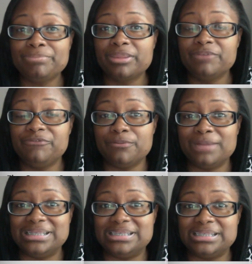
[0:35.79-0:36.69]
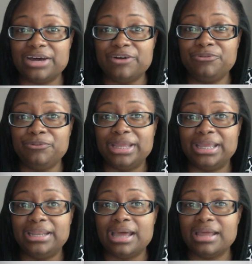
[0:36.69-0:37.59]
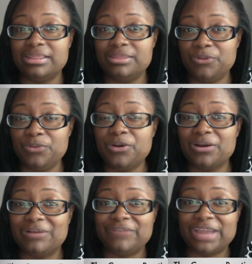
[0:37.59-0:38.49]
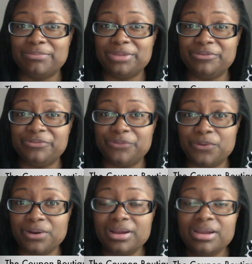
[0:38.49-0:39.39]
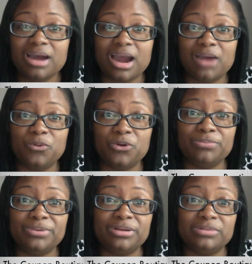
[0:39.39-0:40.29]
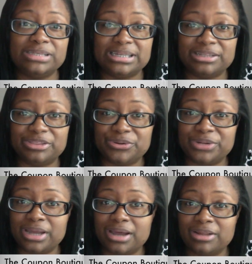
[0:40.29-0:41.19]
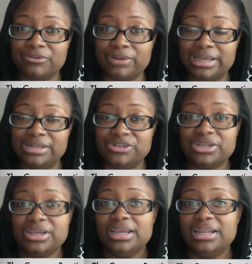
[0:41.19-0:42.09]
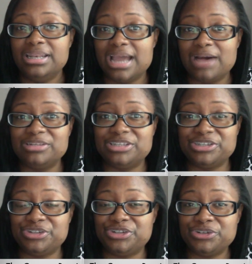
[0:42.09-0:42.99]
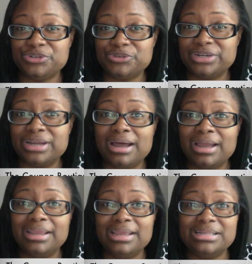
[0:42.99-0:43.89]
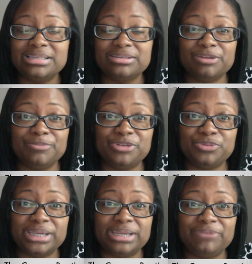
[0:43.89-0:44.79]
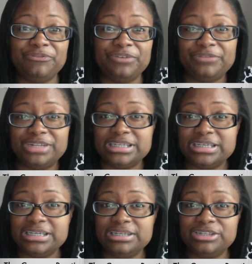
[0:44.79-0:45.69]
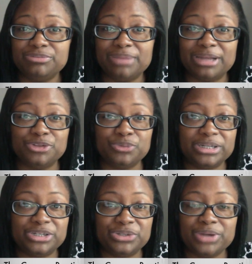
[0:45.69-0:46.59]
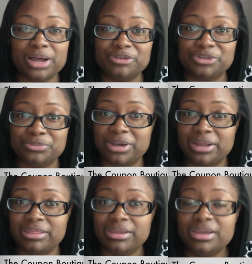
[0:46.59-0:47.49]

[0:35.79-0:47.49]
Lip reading: For myself, when we were a family of four, our water bill was in the $30 range. Now it's just the children and I. It's in between $15 to about $22 a month.